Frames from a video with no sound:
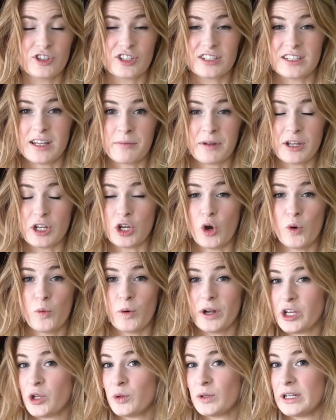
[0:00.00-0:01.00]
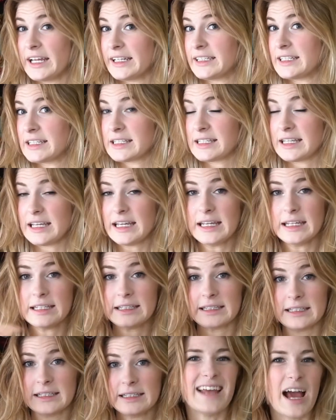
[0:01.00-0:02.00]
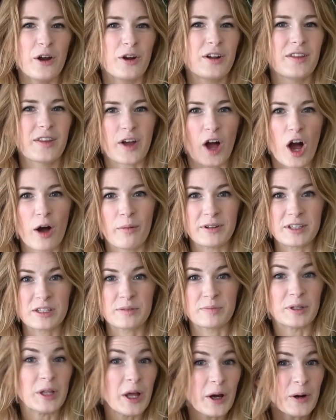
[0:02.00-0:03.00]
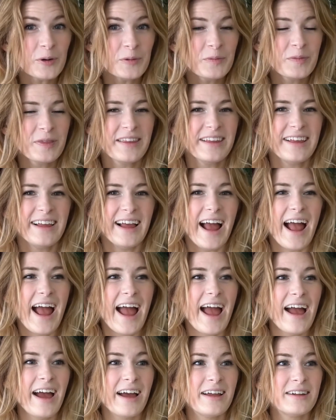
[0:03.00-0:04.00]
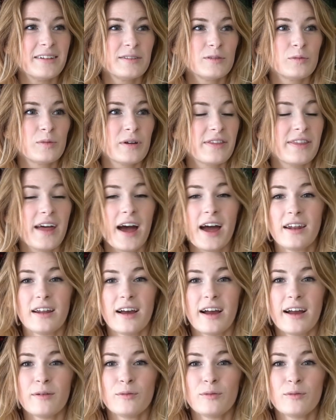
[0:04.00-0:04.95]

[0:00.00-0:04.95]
Just let me know what you'd like to see and down in the comments below. And with that,